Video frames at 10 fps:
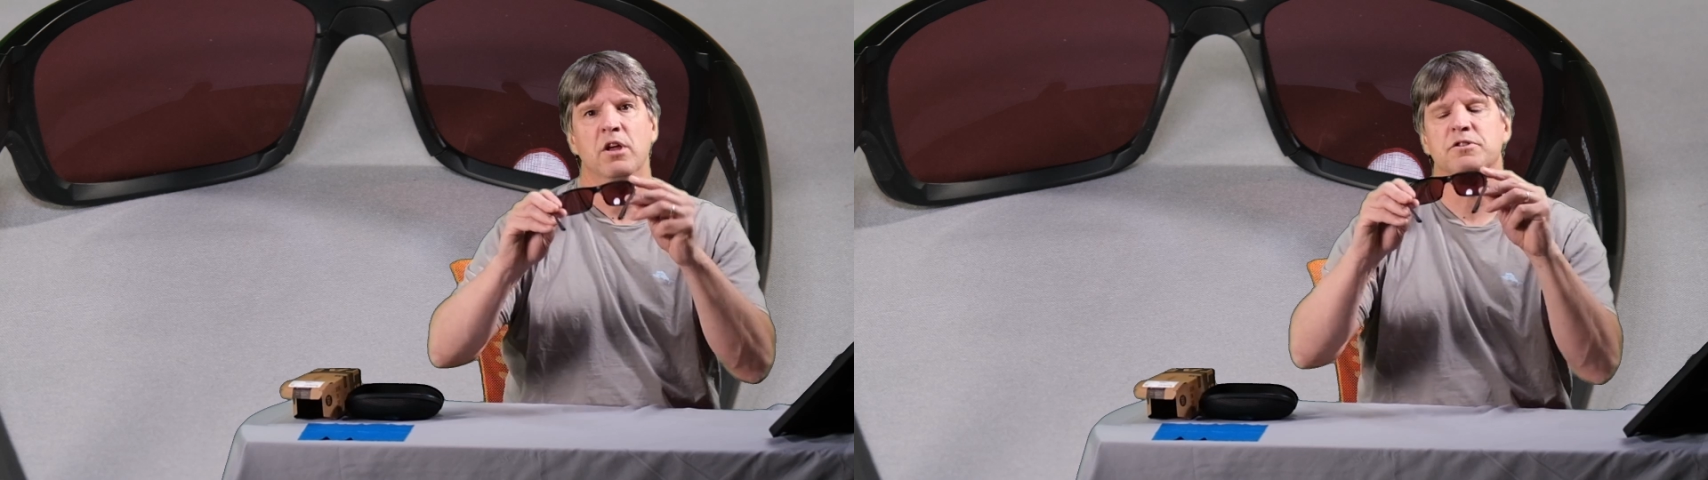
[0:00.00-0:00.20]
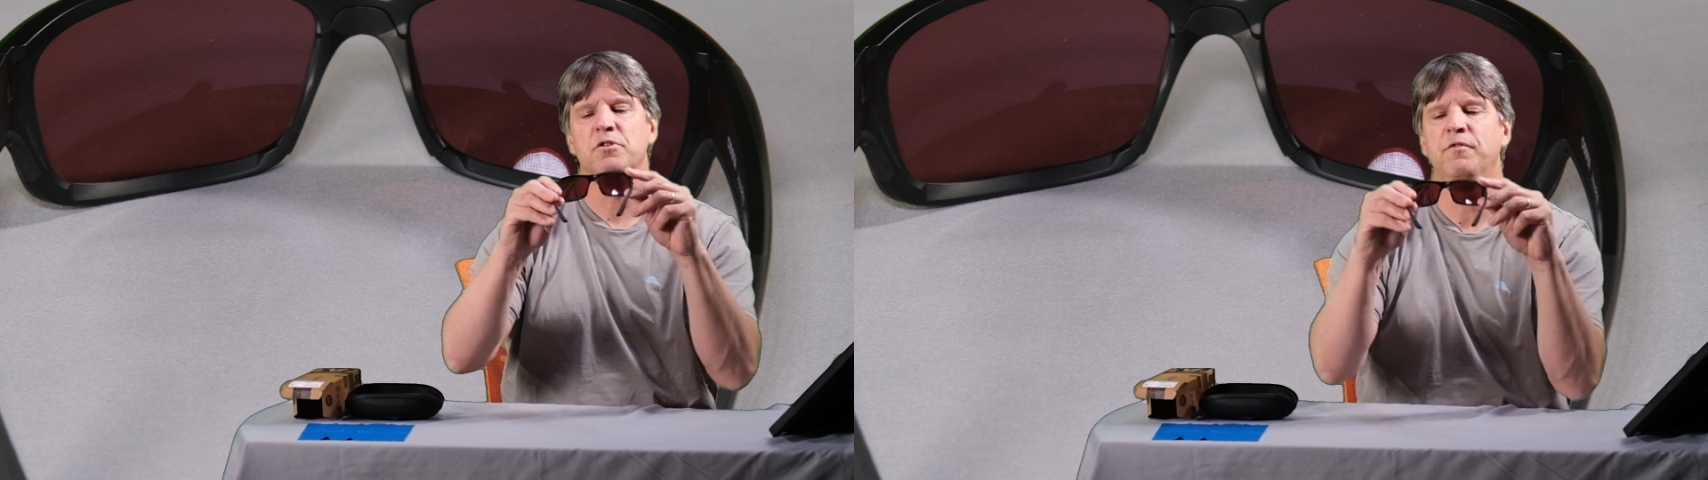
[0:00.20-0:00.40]

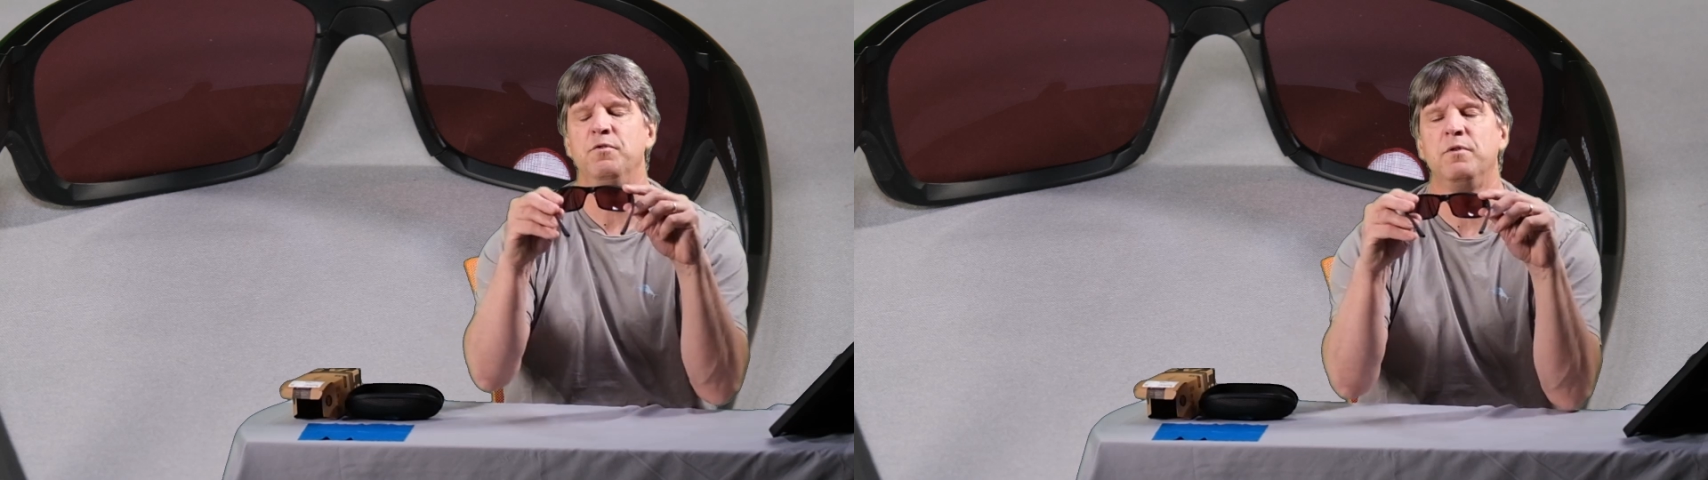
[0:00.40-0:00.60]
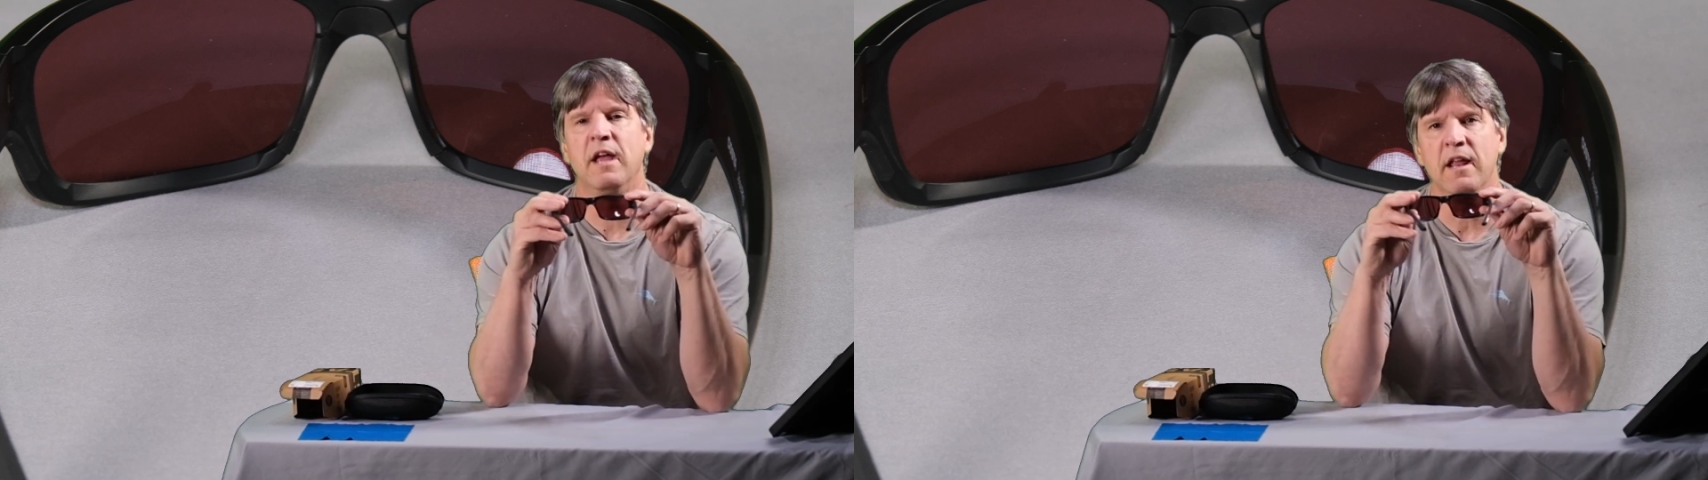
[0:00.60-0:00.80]
So if
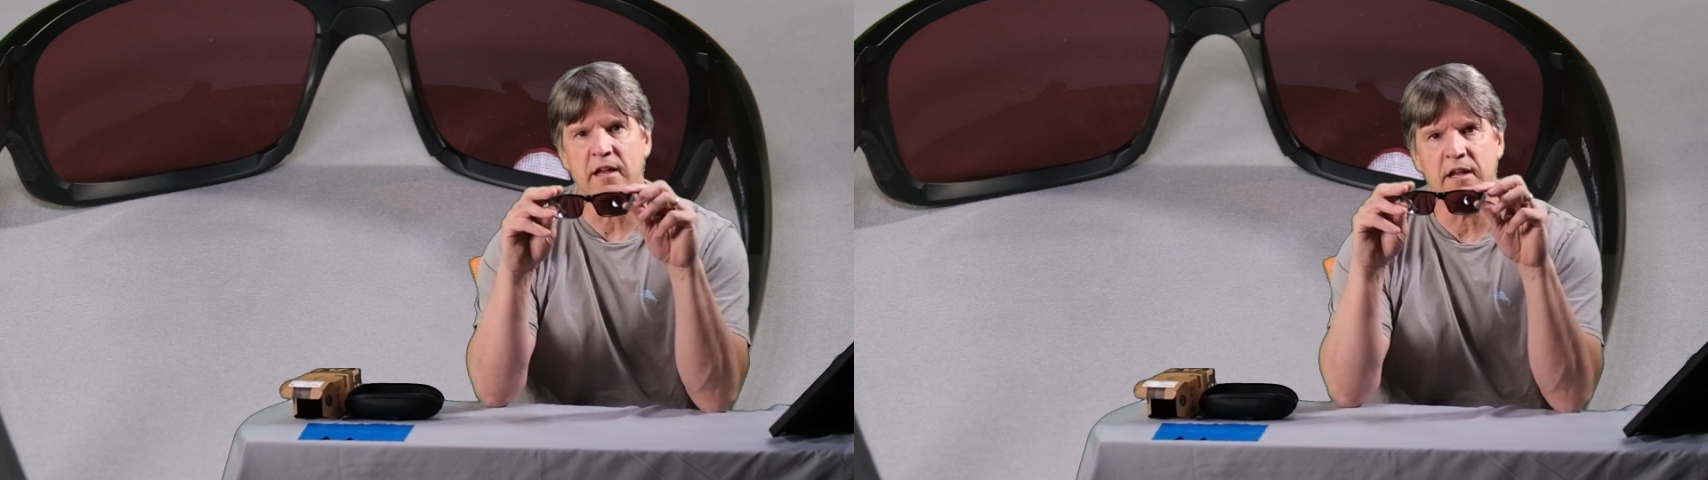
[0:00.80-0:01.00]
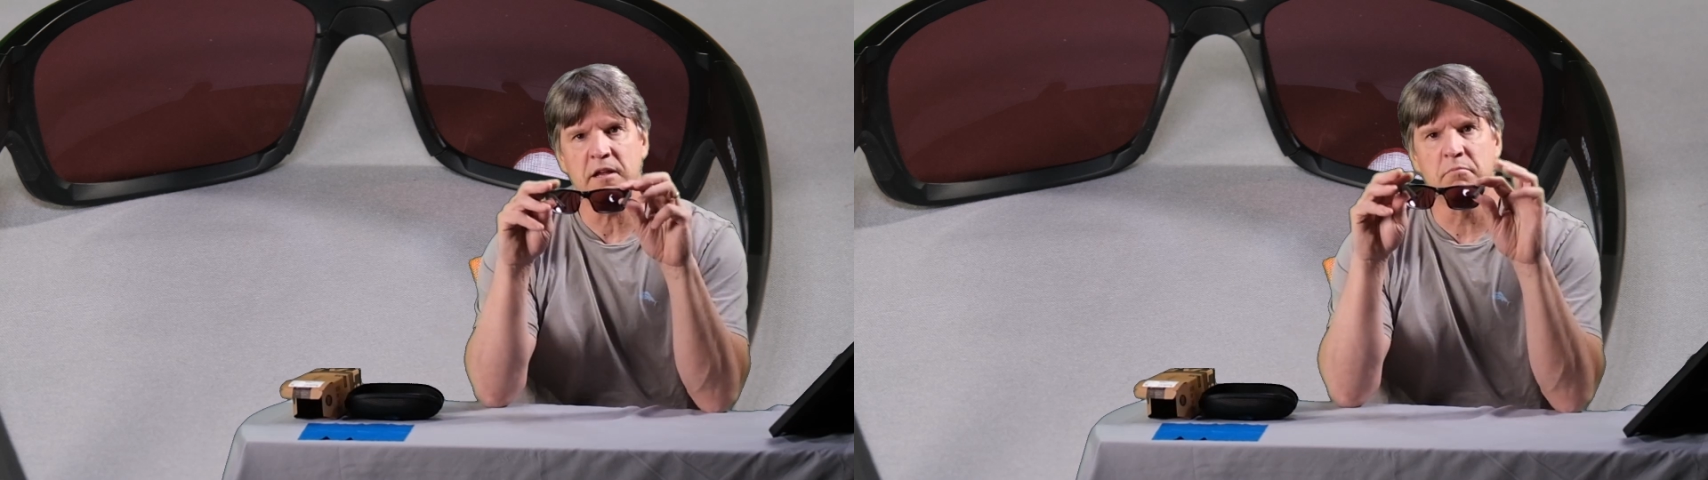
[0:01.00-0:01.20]
you get
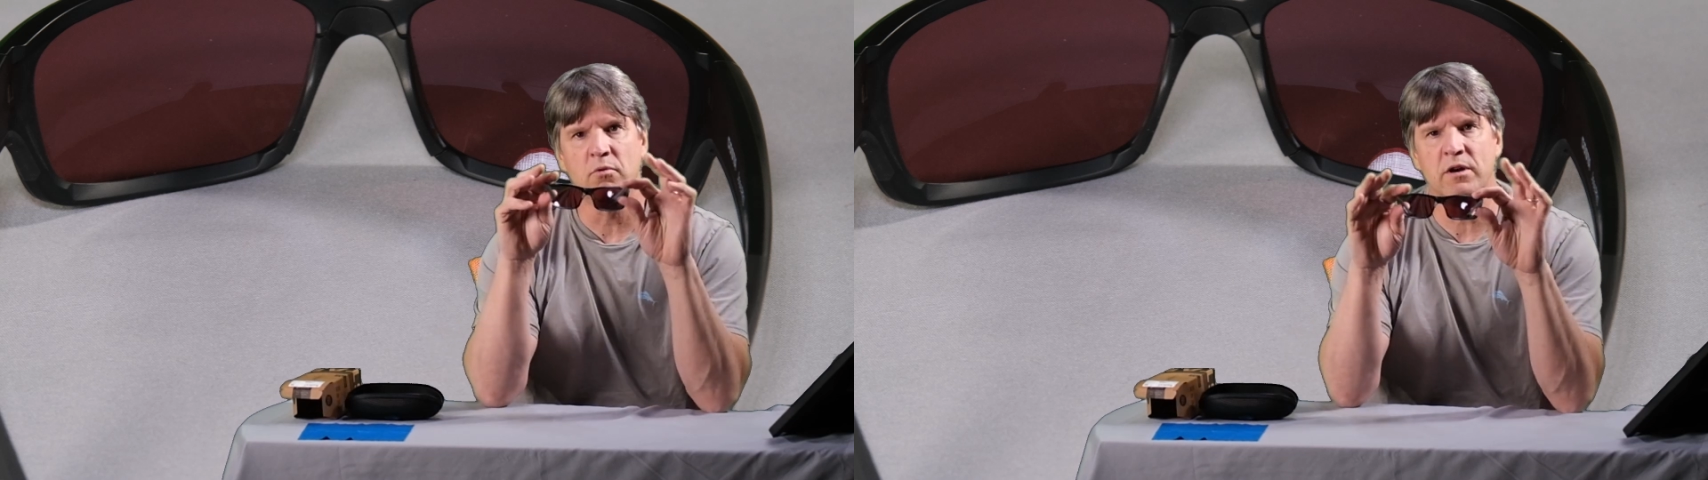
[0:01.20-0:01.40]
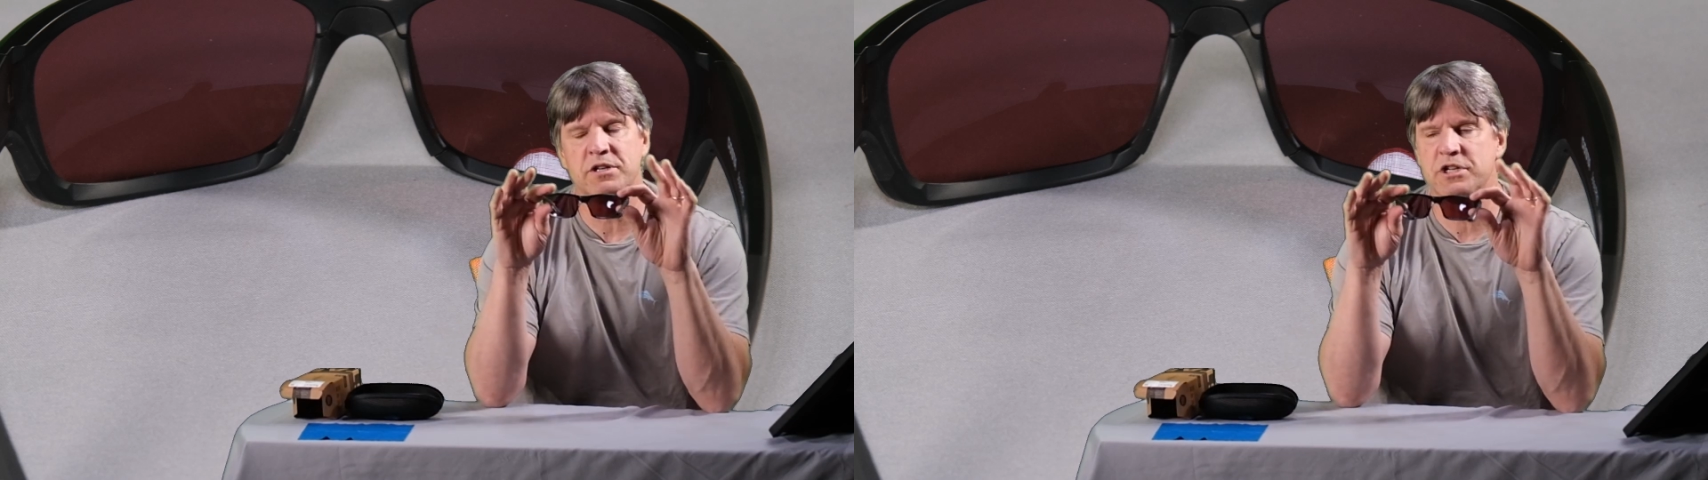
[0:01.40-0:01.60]
any
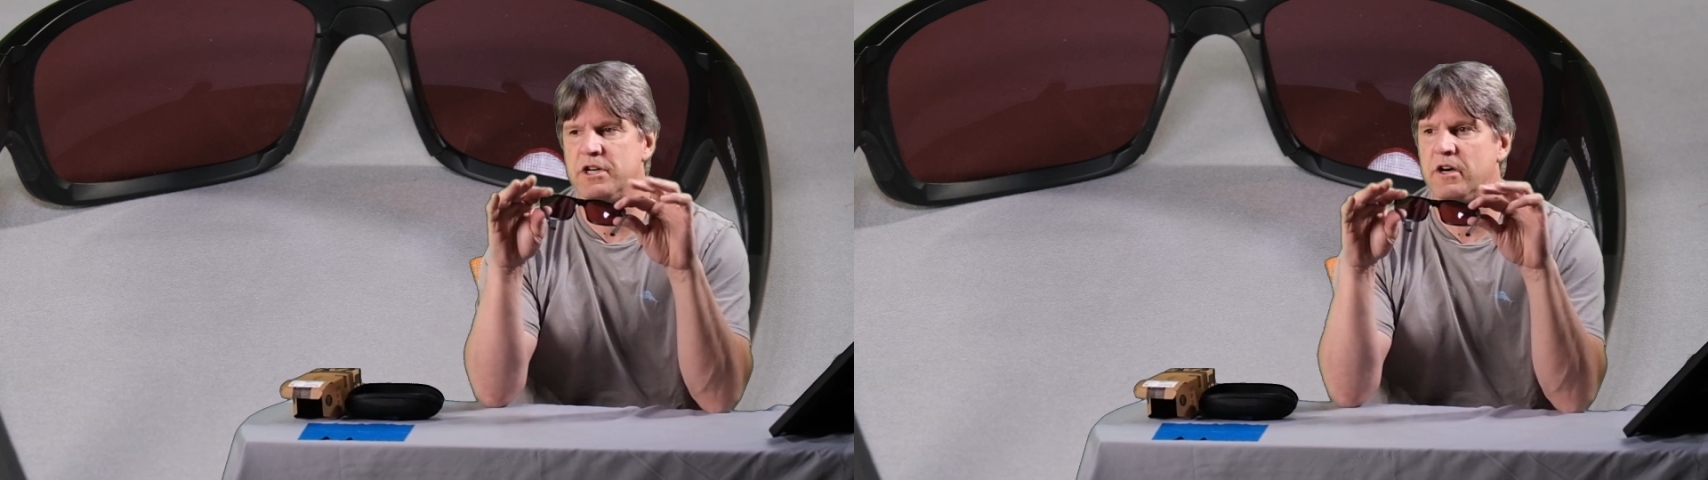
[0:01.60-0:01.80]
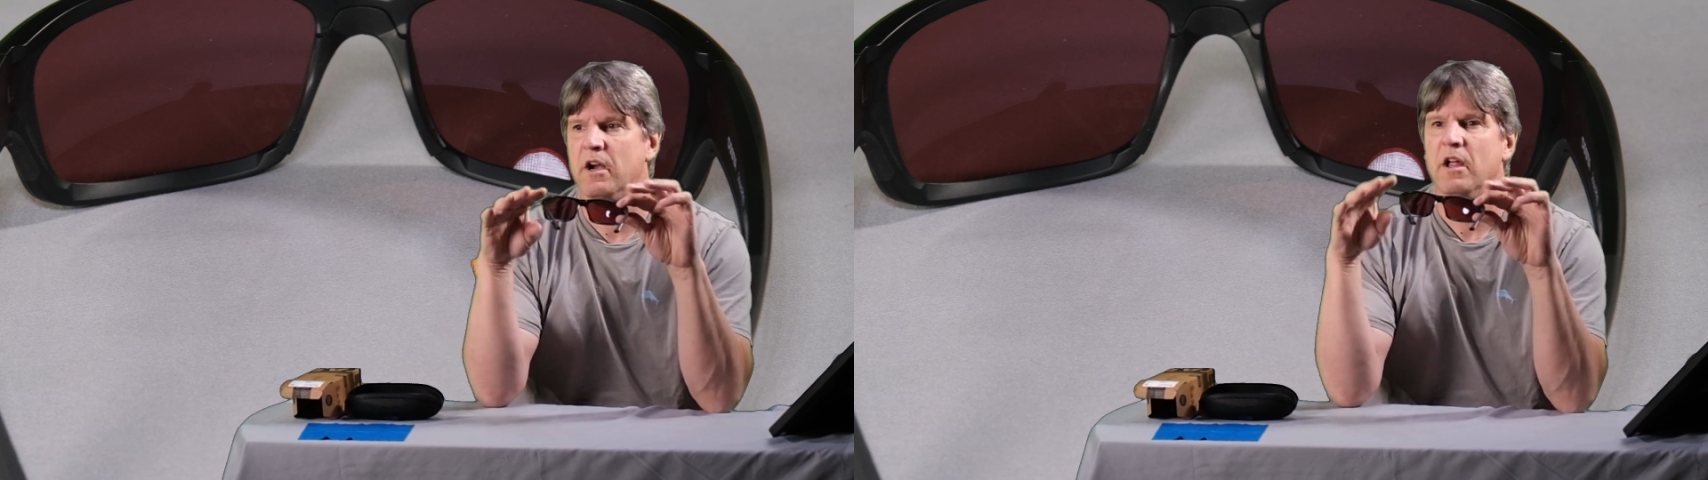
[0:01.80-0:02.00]

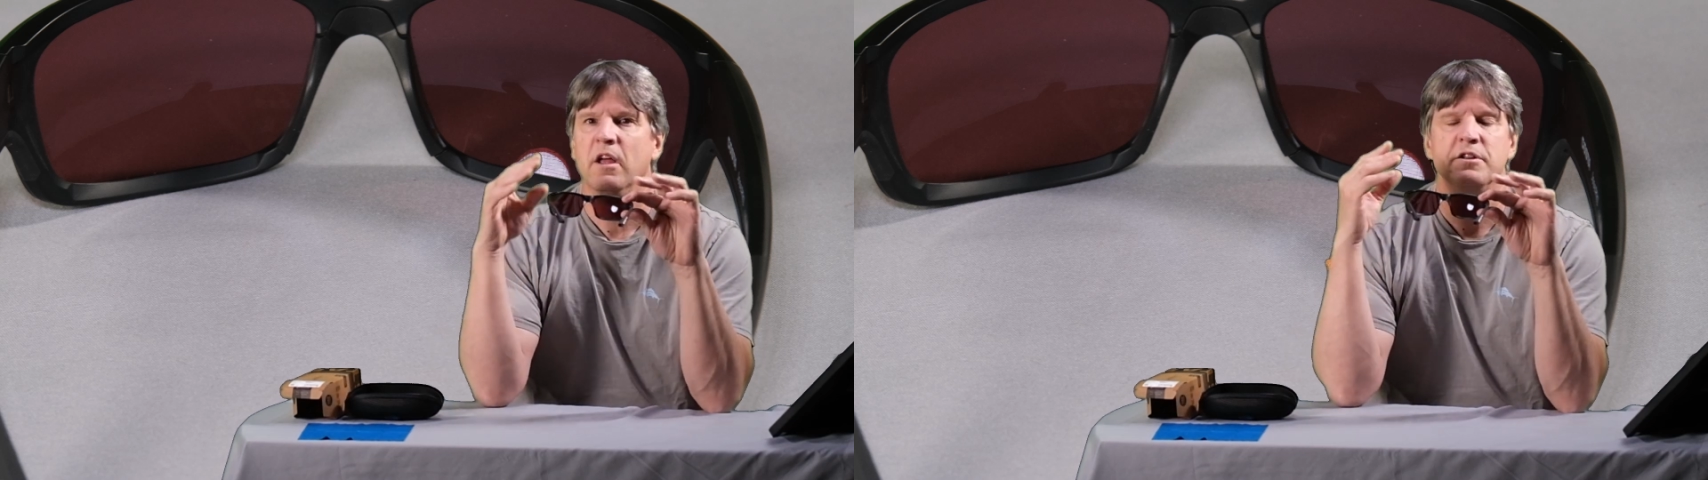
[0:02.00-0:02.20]
moisture,